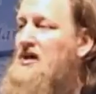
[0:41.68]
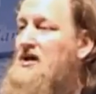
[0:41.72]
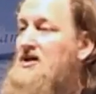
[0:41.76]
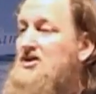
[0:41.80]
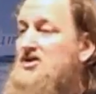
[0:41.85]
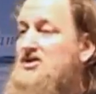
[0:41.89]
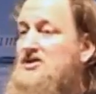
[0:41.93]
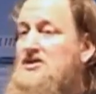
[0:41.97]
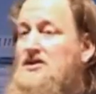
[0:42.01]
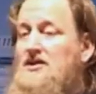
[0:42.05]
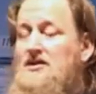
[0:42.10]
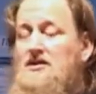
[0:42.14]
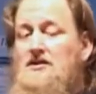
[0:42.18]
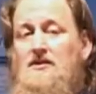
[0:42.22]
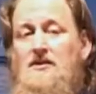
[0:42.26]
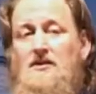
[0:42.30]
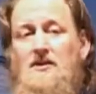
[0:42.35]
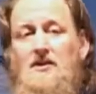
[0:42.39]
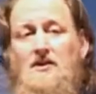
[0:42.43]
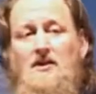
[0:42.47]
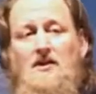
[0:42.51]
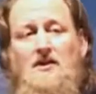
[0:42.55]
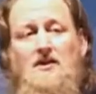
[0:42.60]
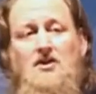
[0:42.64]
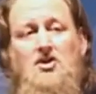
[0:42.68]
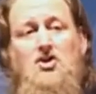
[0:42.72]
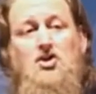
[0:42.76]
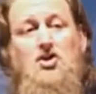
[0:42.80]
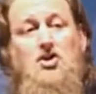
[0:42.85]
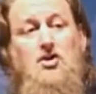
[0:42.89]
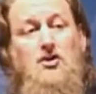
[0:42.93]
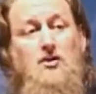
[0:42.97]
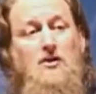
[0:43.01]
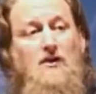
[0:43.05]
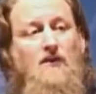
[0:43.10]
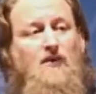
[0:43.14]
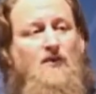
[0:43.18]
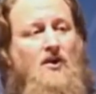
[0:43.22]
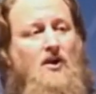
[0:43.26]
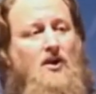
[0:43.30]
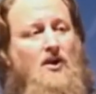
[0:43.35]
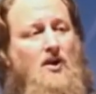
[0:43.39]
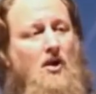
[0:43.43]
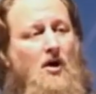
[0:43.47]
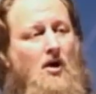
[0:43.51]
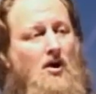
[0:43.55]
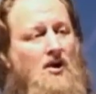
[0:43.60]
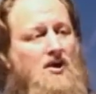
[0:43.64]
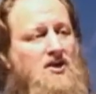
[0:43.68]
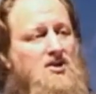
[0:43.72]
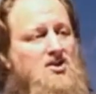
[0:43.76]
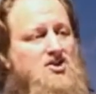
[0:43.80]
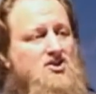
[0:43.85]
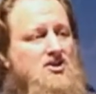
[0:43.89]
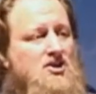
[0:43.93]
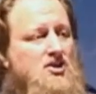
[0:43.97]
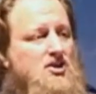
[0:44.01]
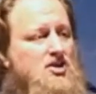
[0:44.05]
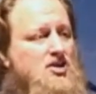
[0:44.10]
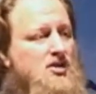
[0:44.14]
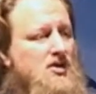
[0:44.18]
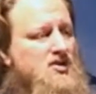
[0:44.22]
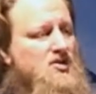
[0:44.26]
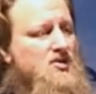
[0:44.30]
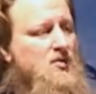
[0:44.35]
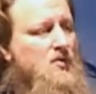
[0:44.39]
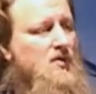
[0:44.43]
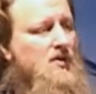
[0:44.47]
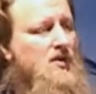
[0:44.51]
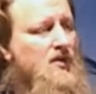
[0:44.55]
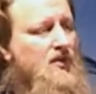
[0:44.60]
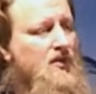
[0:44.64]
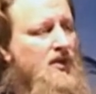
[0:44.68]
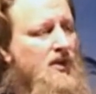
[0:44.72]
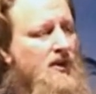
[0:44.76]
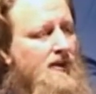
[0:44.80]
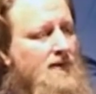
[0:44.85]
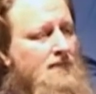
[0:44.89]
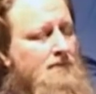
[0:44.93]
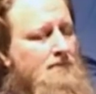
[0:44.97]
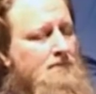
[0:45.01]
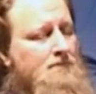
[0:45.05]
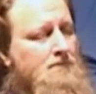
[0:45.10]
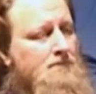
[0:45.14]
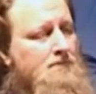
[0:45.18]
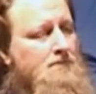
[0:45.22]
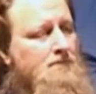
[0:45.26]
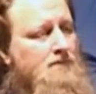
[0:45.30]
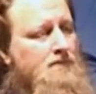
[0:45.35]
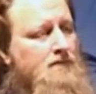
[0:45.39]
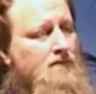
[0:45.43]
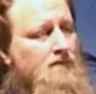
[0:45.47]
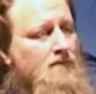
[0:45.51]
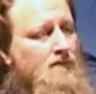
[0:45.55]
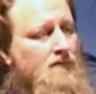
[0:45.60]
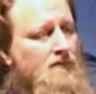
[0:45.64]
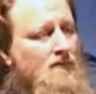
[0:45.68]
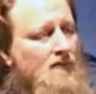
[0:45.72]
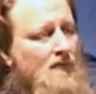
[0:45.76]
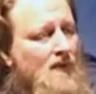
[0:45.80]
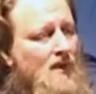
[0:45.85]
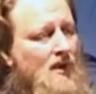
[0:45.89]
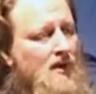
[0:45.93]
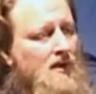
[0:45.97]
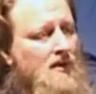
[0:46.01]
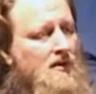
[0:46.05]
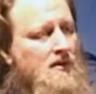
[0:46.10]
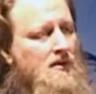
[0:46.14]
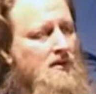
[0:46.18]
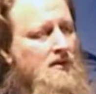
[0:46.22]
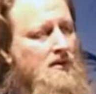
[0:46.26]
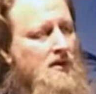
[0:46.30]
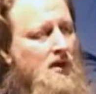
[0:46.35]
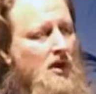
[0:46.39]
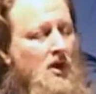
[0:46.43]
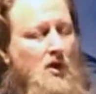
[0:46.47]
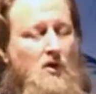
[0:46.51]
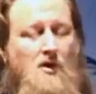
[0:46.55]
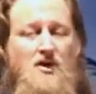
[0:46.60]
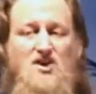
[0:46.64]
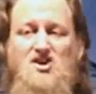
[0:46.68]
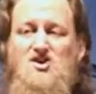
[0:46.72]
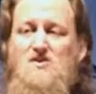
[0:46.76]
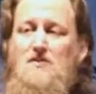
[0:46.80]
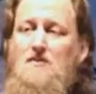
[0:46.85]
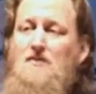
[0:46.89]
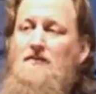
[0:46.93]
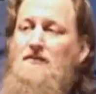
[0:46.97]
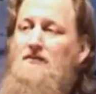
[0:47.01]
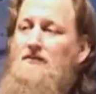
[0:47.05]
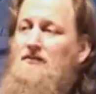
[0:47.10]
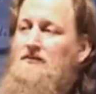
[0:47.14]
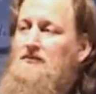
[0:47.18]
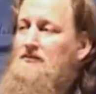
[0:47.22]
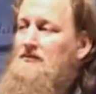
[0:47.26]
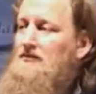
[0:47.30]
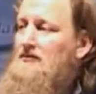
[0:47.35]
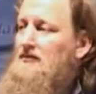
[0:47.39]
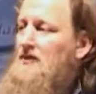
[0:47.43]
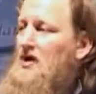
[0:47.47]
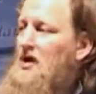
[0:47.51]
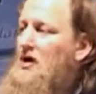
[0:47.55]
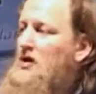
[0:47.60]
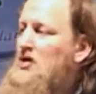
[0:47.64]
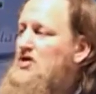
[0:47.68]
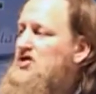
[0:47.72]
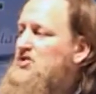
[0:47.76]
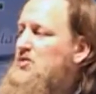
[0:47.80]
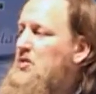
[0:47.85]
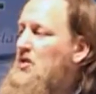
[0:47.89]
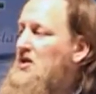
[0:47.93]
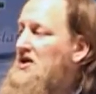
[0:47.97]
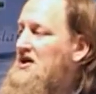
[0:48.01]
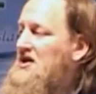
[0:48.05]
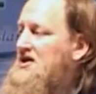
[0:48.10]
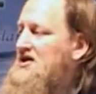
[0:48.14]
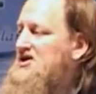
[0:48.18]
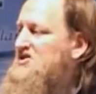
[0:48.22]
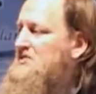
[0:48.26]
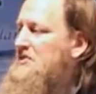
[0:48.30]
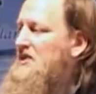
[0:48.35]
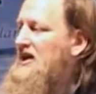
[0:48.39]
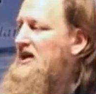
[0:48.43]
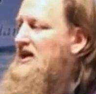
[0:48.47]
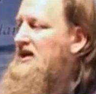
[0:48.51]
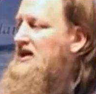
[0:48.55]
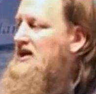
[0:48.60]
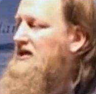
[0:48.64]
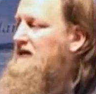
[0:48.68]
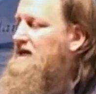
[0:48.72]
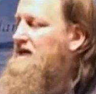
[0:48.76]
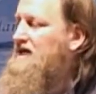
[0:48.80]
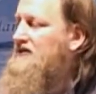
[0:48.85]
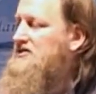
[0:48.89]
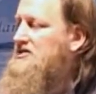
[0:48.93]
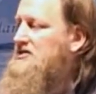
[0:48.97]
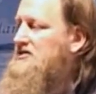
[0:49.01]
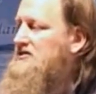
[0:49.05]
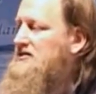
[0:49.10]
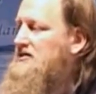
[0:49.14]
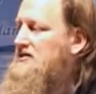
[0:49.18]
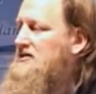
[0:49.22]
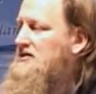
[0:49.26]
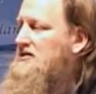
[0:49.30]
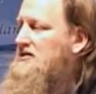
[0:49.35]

person, truthful and honest and trustworthy, whose word is believed,